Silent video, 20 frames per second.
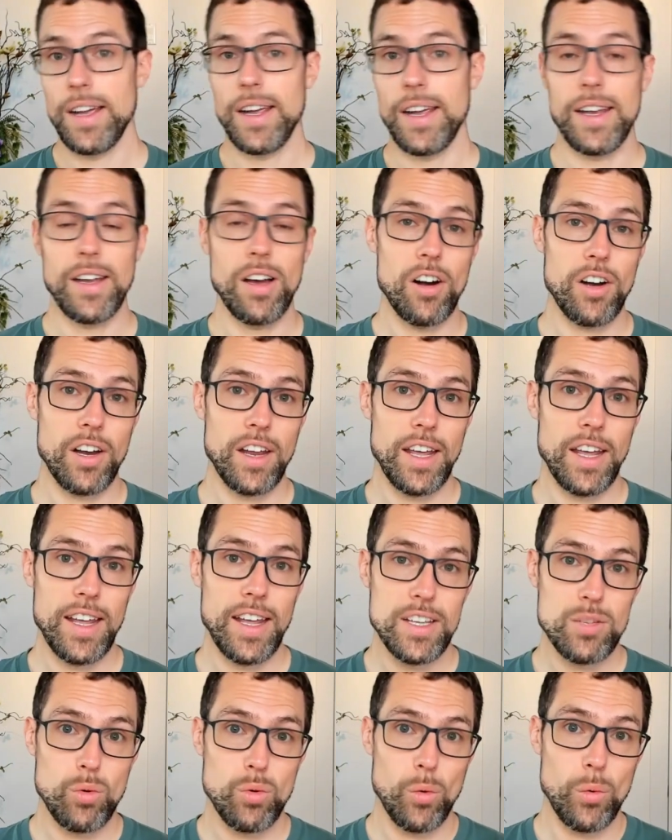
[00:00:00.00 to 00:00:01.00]
In our
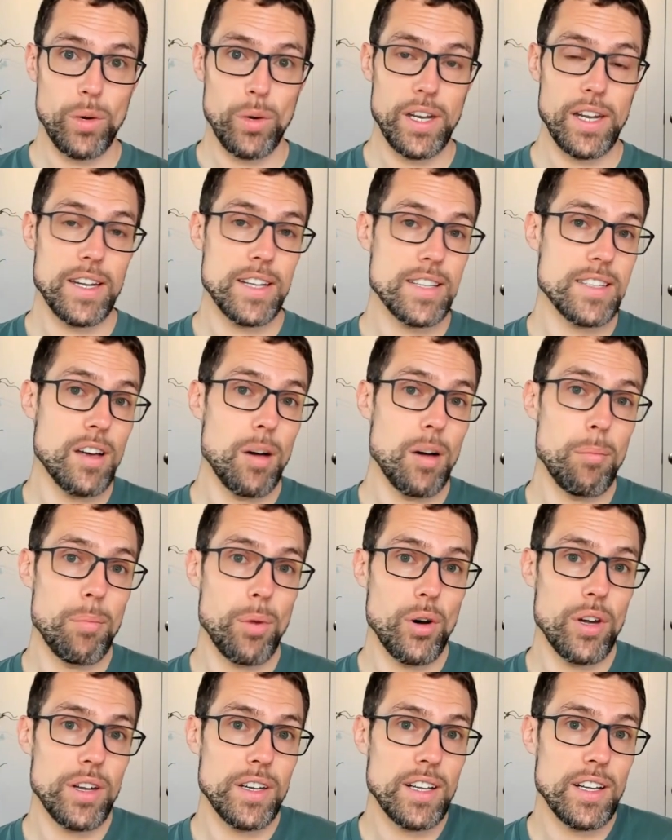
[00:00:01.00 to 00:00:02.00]
case, what we did at some
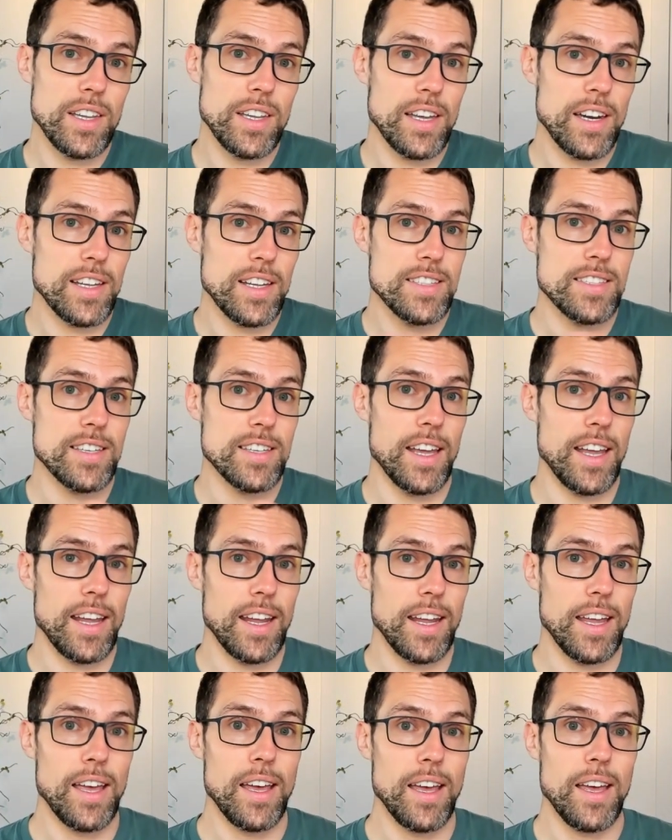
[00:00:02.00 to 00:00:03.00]
point, clearly
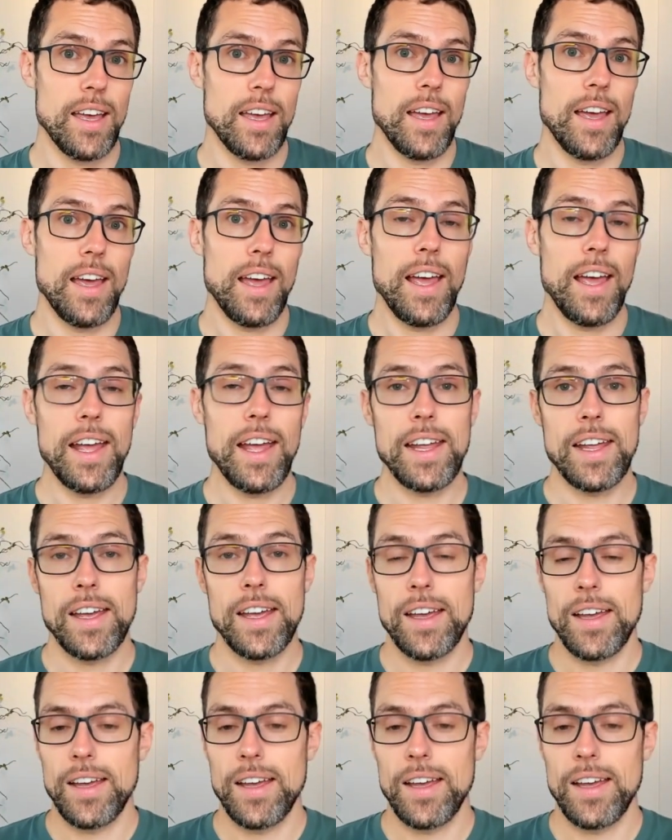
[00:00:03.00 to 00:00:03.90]
saying, hey,